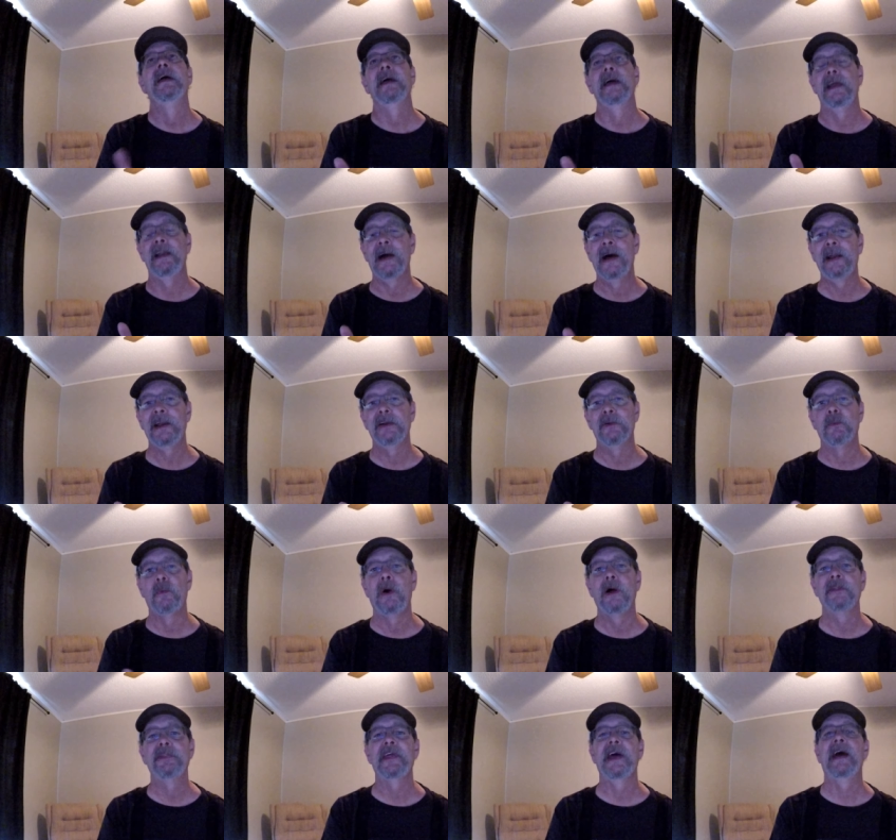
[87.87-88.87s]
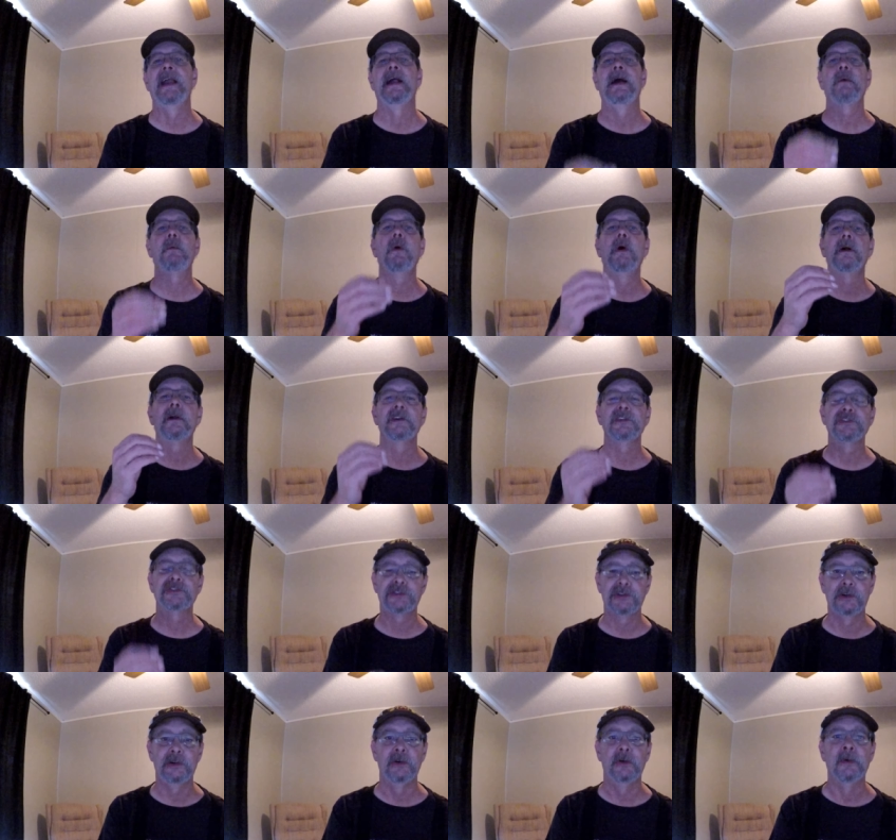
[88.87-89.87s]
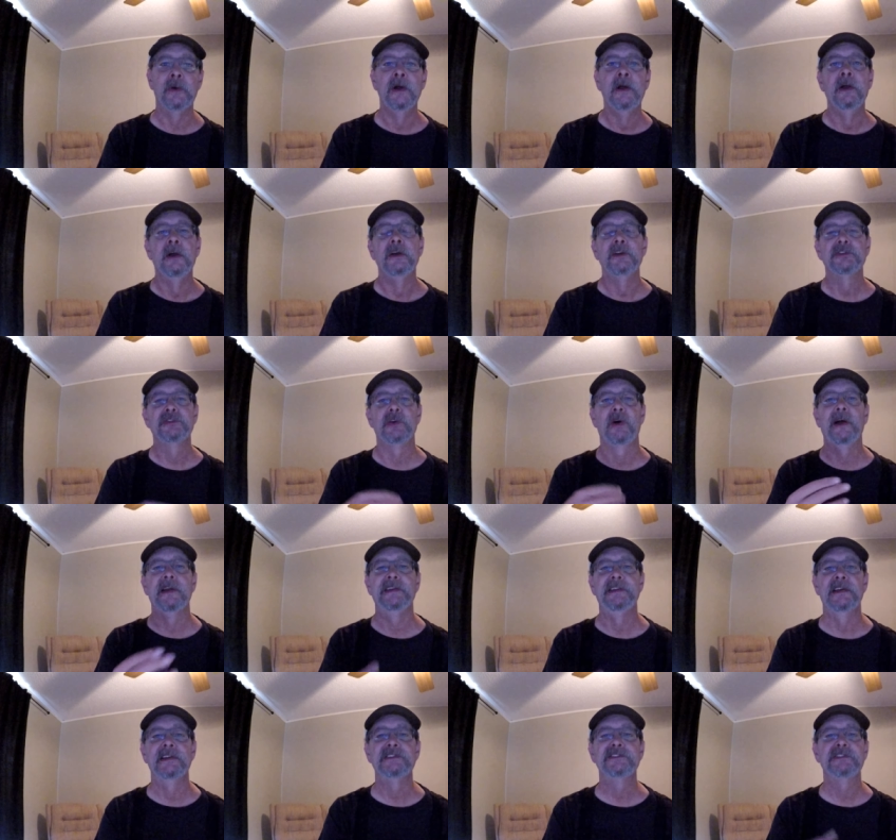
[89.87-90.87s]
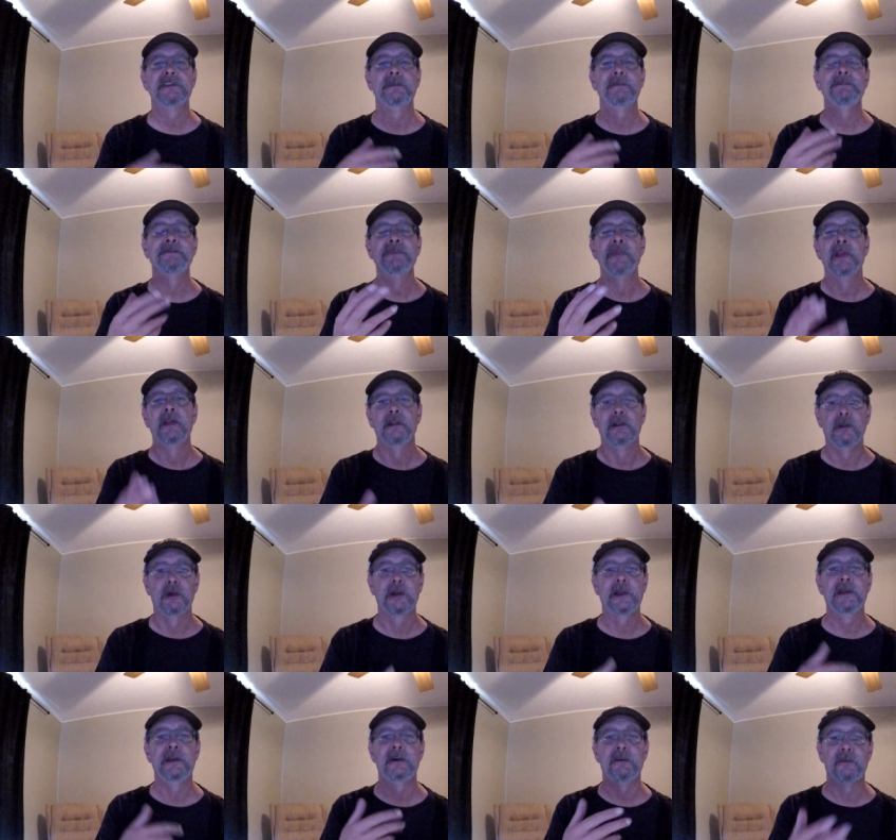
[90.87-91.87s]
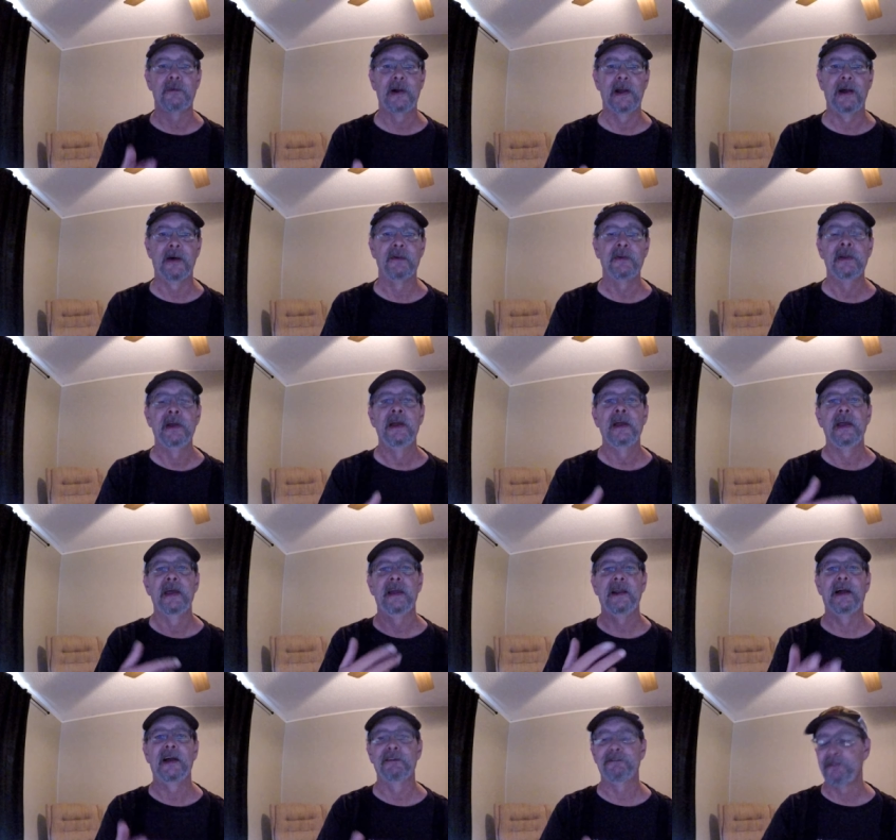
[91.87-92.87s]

And I didn't want that. I wanted a shoe. So I did some looking around and I